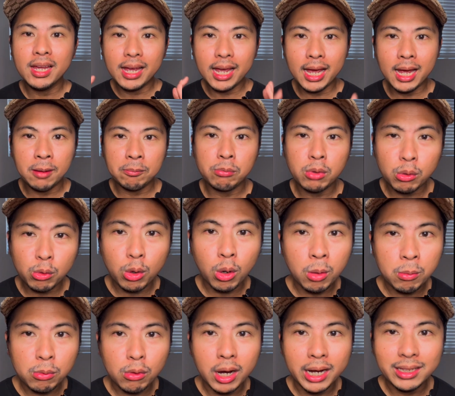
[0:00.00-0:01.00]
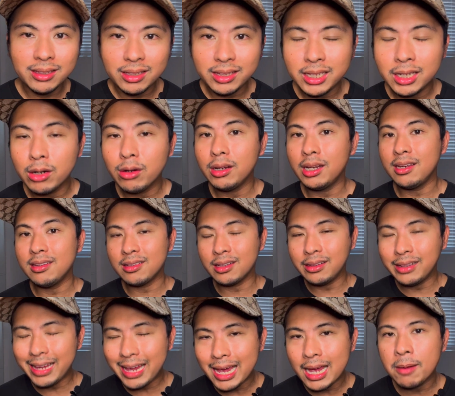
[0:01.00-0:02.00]
Amberome right here is an
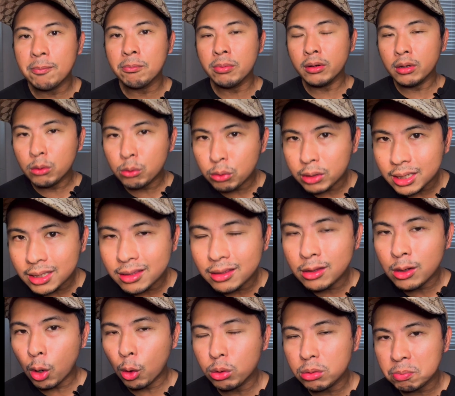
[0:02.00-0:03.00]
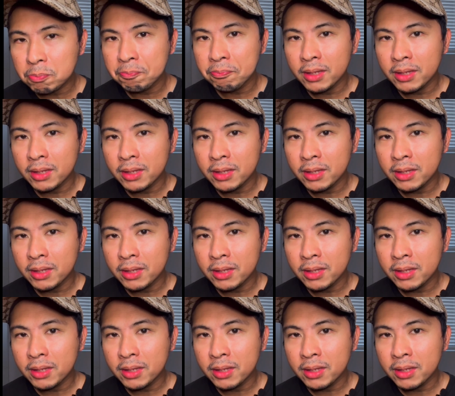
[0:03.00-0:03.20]
ambergris note